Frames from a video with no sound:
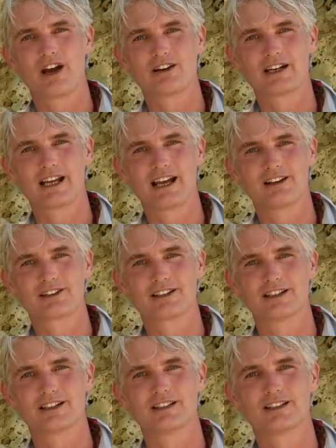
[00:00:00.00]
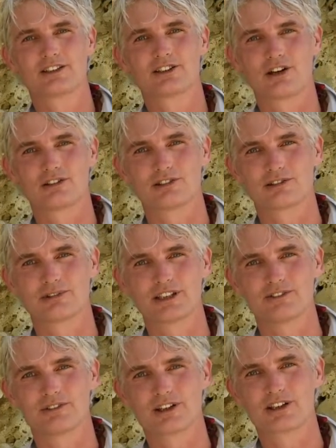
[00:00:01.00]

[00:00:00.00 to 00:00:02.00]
very healthy coral reef, a